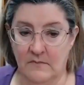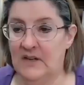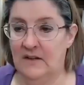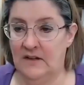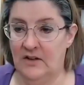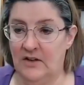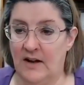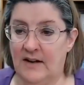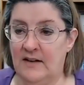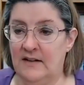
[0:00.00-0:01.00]
You're
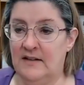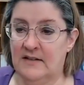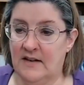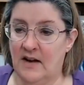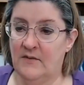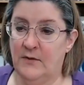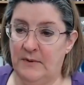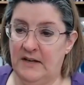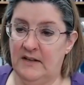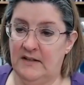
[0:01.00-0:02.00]
not getting a discount for
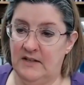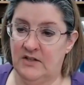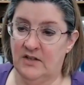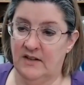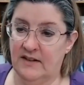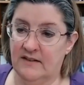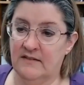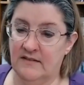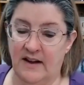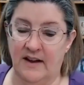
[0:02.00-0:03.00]
being a teacher, like, yeah.